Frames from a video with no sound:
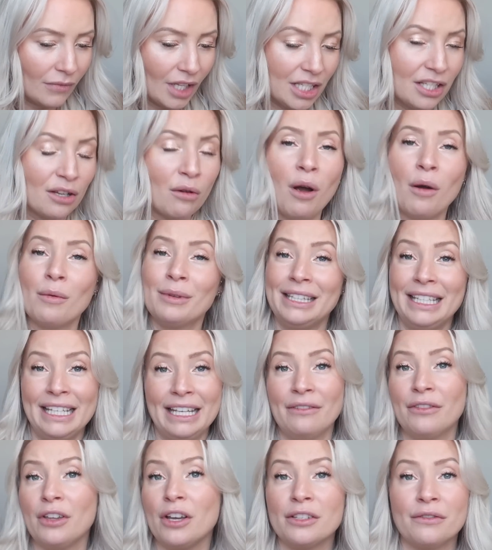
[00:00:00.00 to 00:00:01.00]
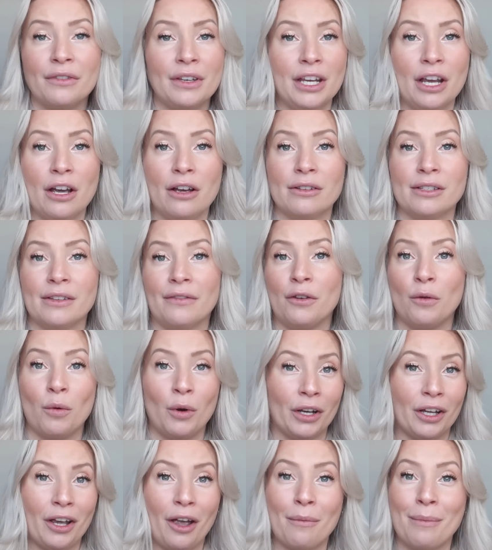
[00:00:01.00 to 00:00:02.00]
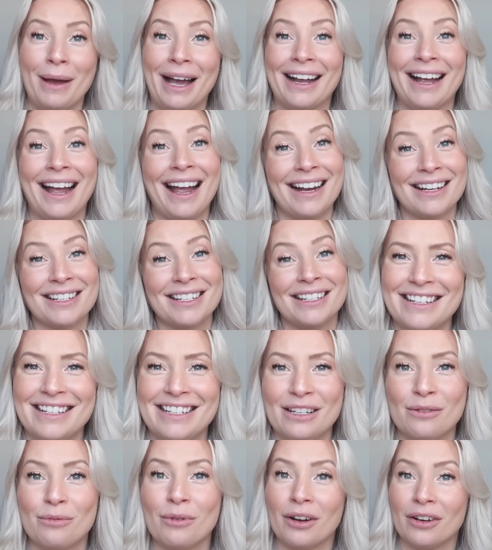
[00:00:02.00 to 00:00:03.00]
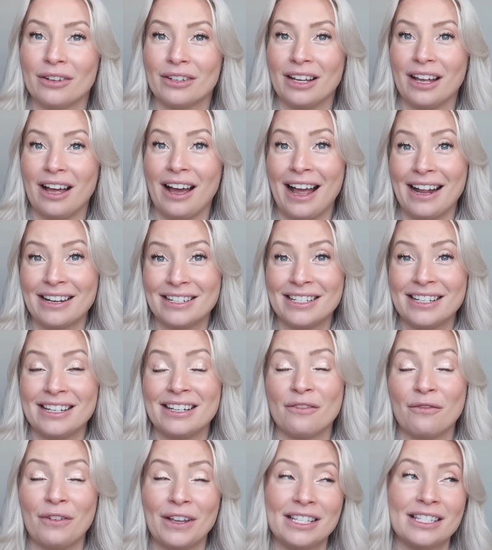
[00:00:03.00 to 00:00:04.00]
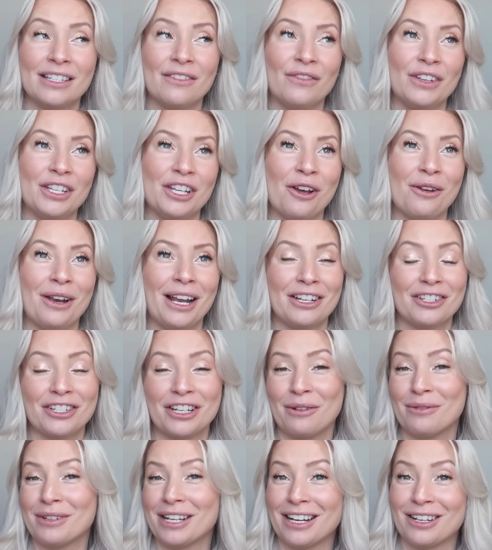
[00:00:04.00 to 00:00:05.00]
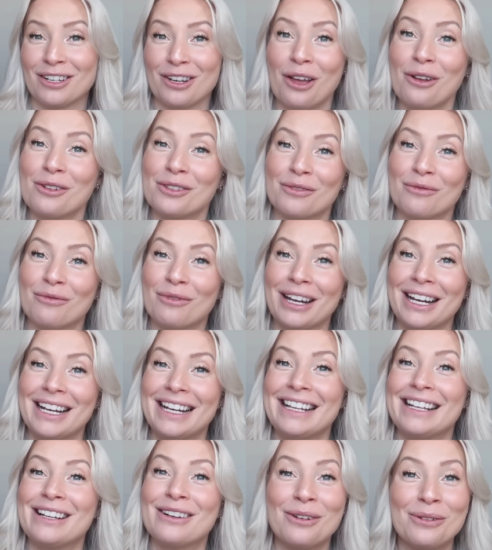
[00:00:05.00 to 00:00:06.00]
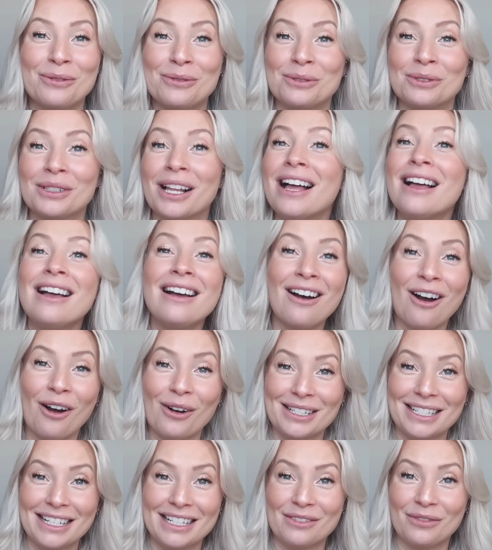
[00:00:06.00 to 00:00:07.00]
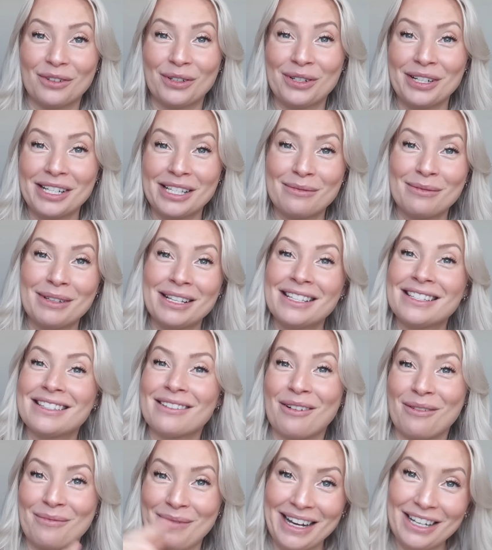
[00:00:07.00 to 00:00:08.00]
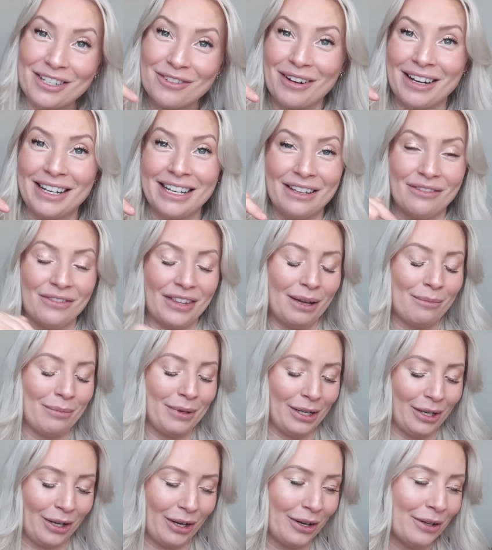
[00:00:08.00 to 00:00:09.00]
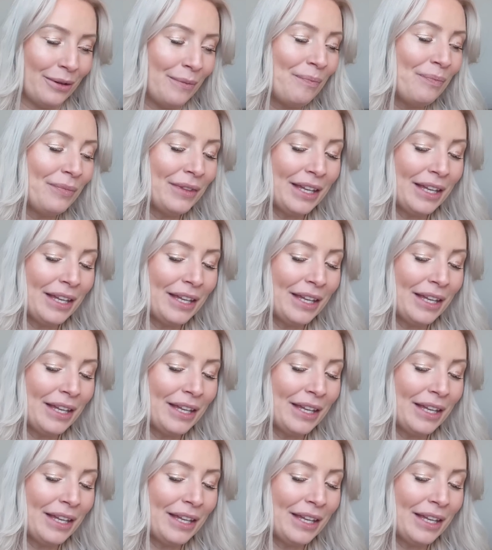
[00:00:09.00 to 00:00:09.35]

So I will leave those videos if you want to go back. I actually did a festive video last year which had loads of really cool ideas for Christmas, so I'll make sure I leave that below.